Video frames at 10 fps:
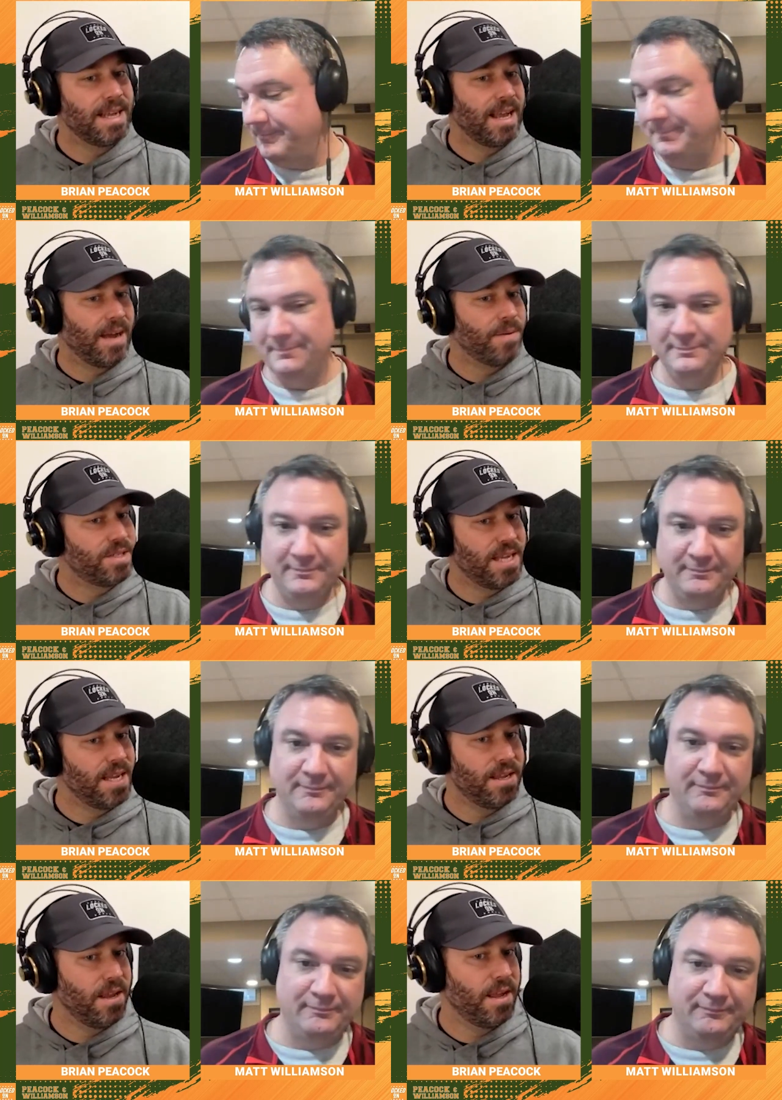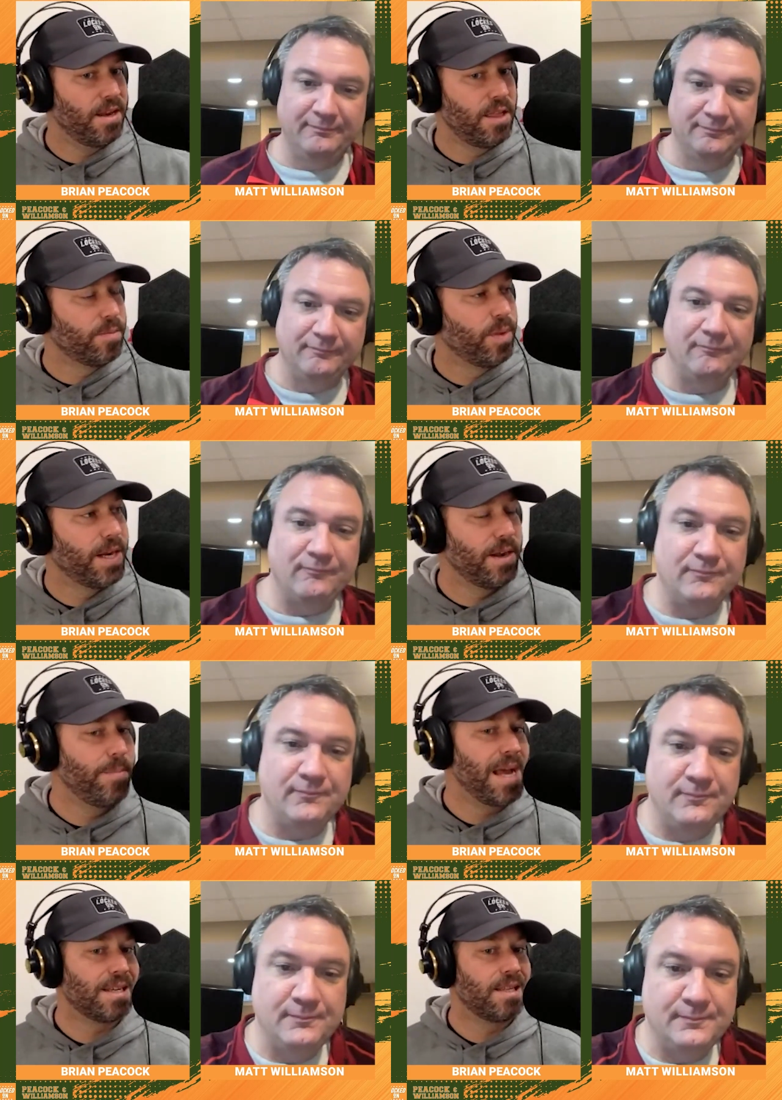Speaker 1: I, I would say uh, another player
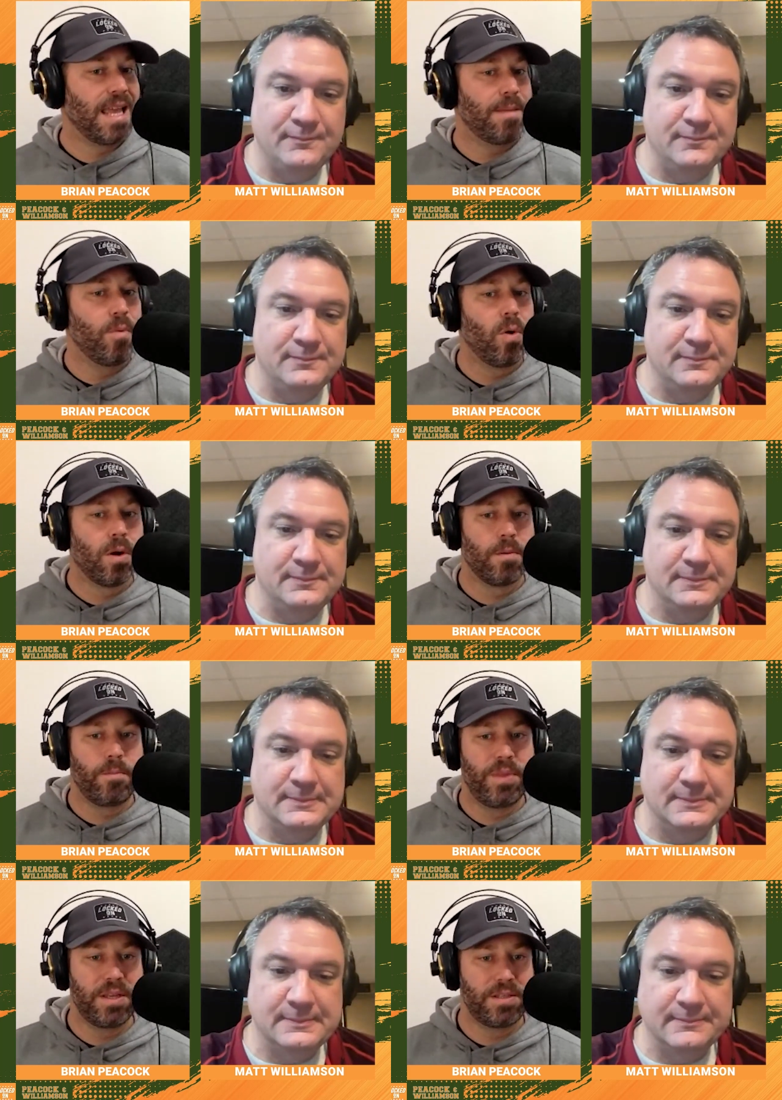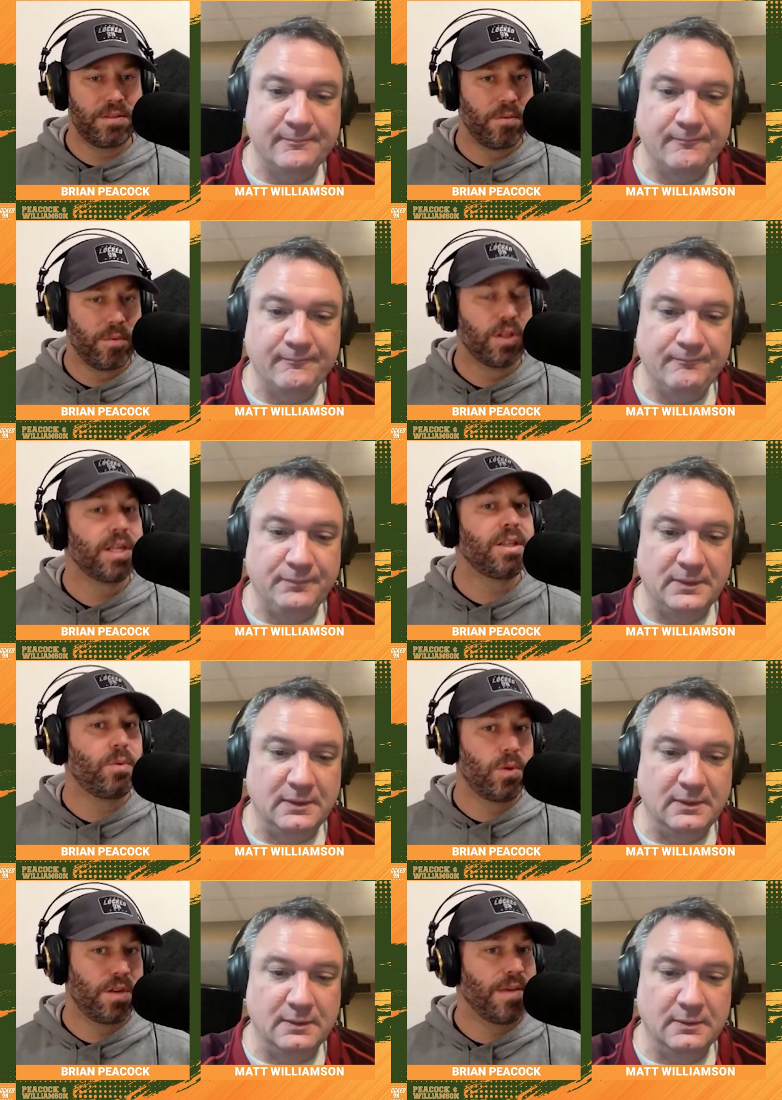impacted the game more that clearly
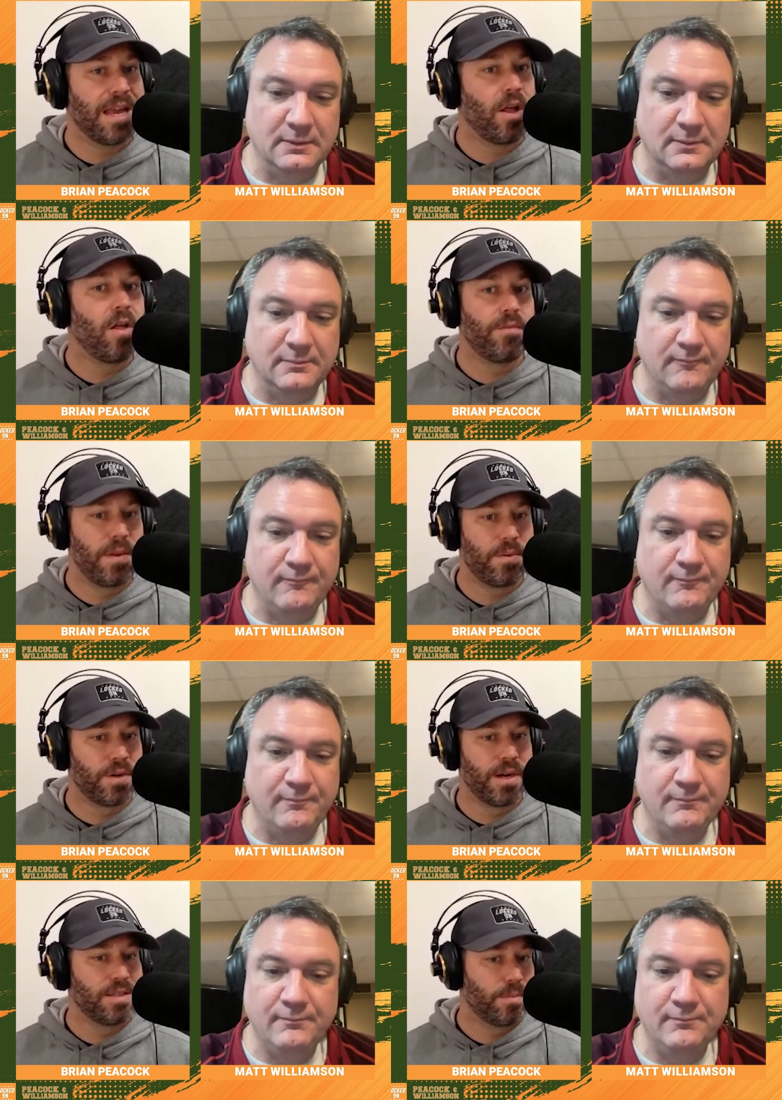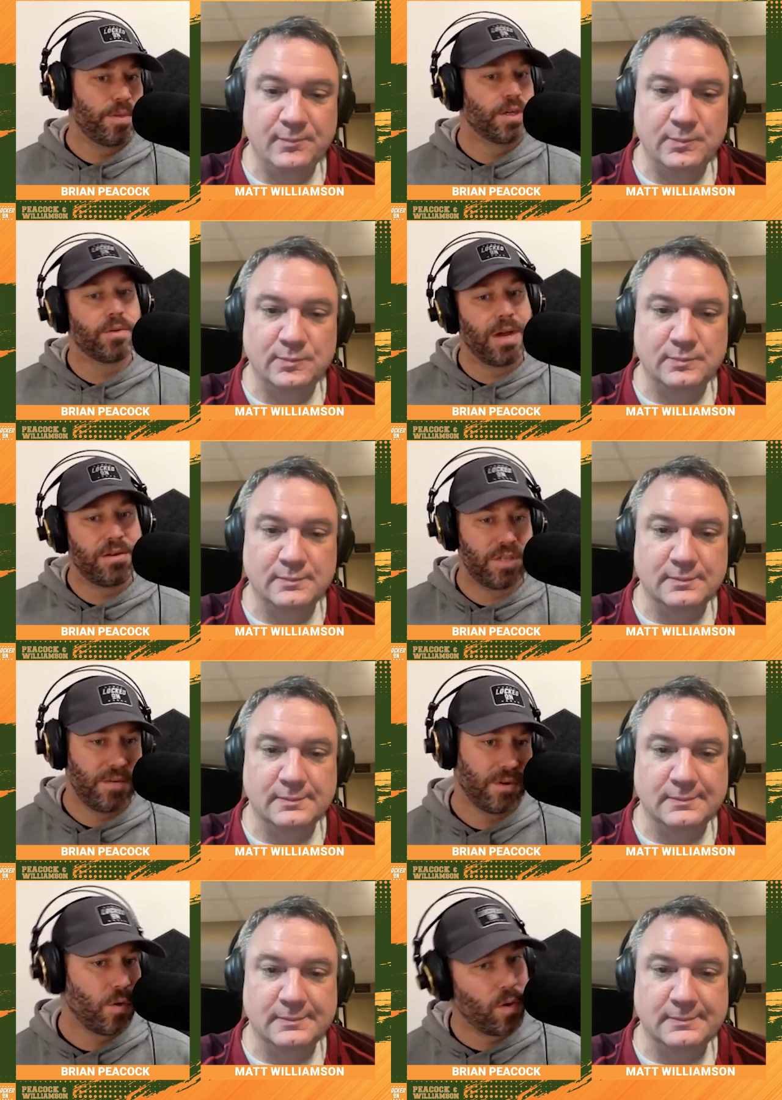wouldn't have had a Hall of Fame career as a pure wide
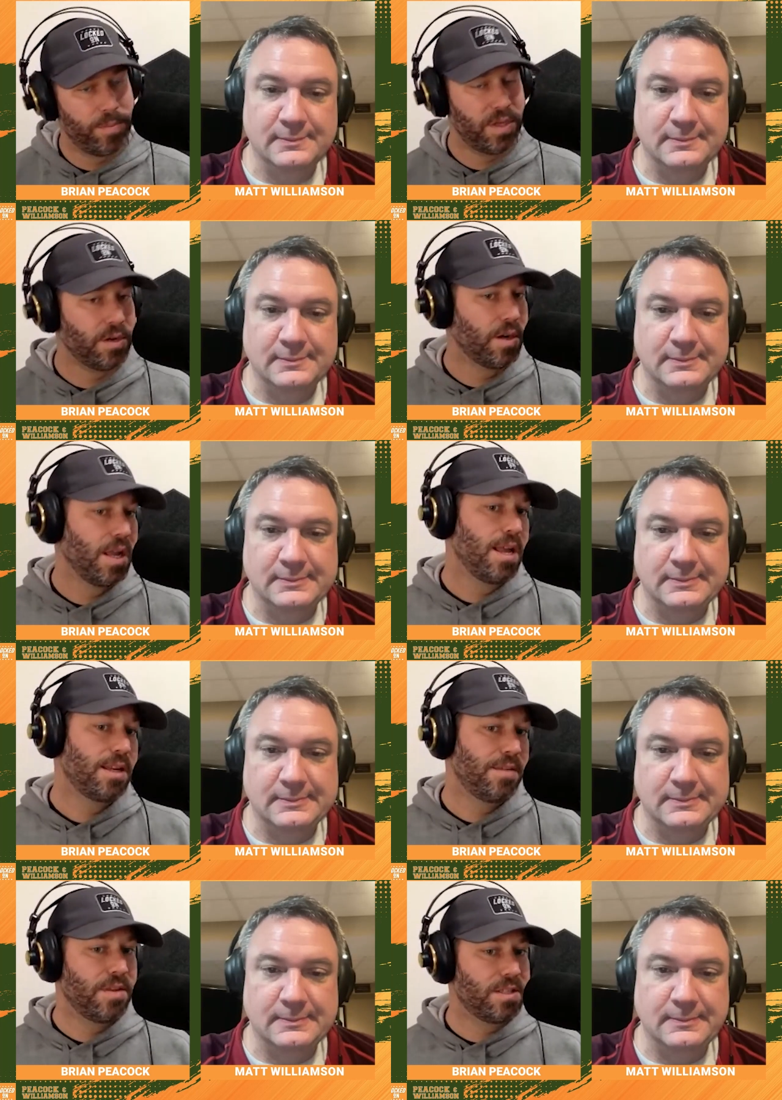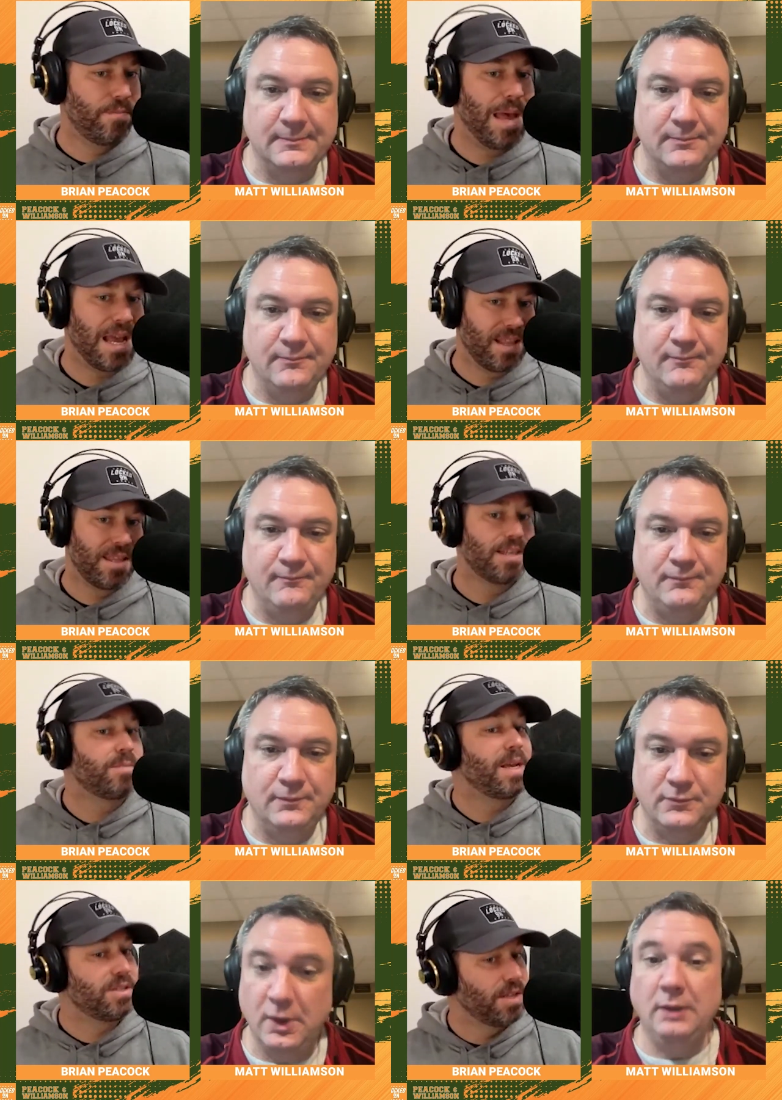receiver or a pure defensive back than a
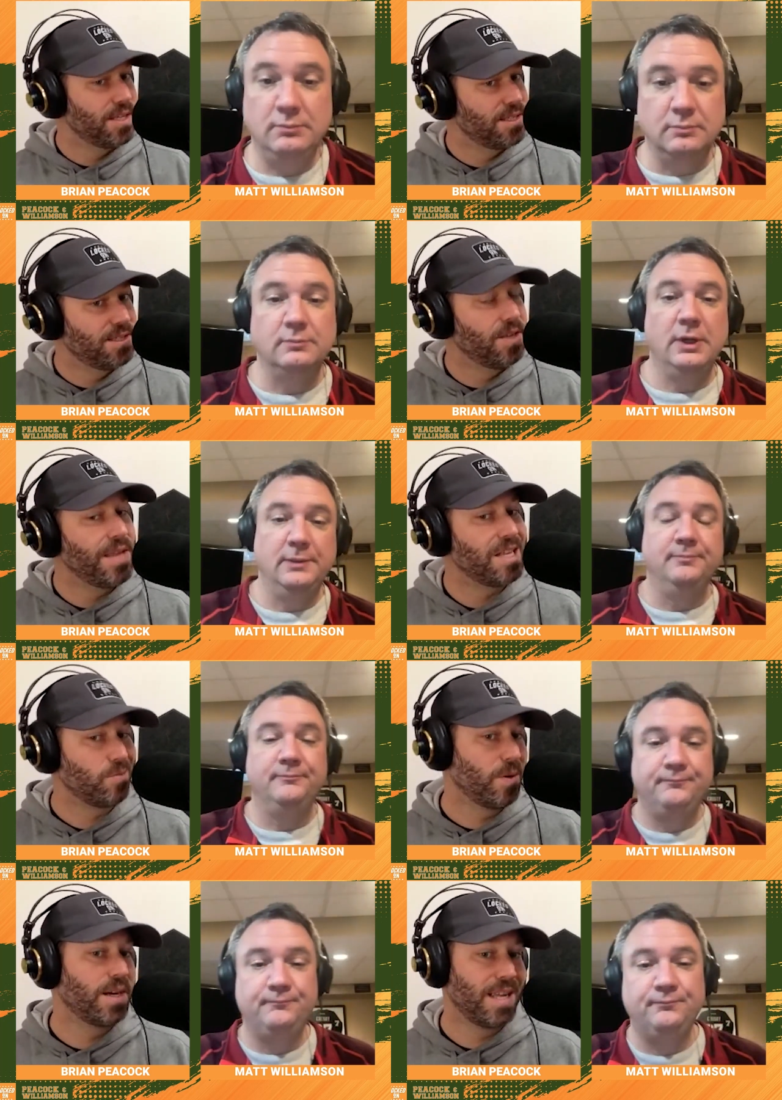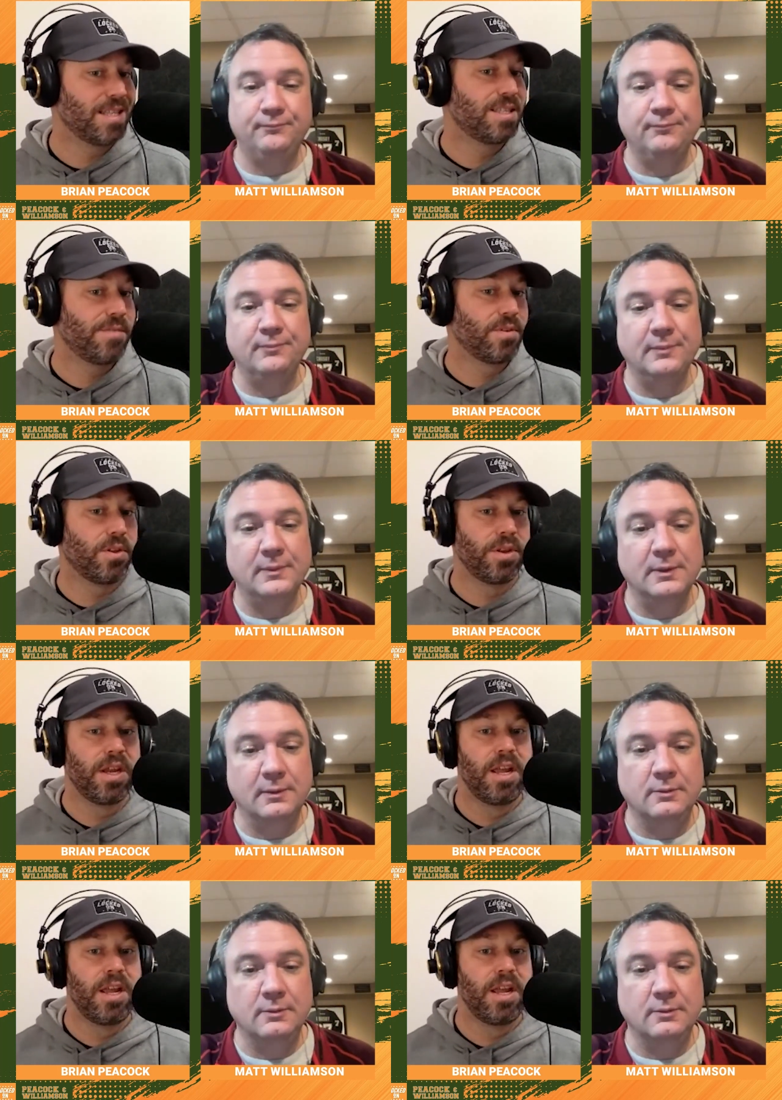specialist. Right, right. So that's where it gets difficult